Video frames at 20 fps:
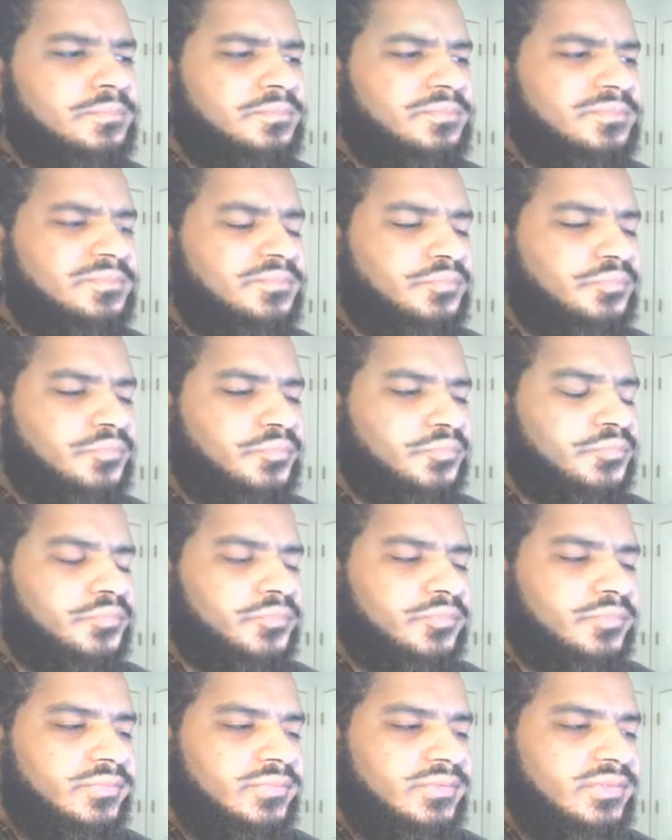
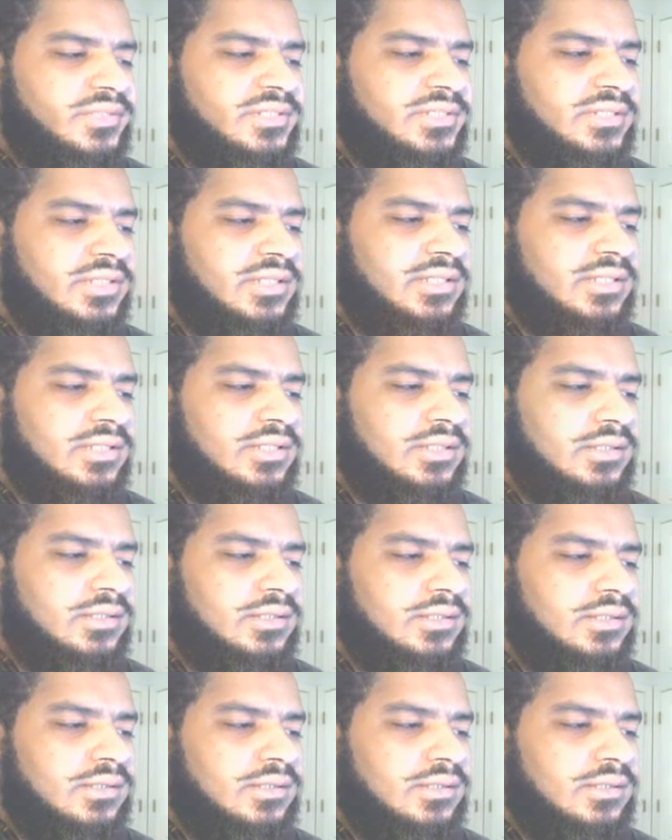No one is speaking in this clip.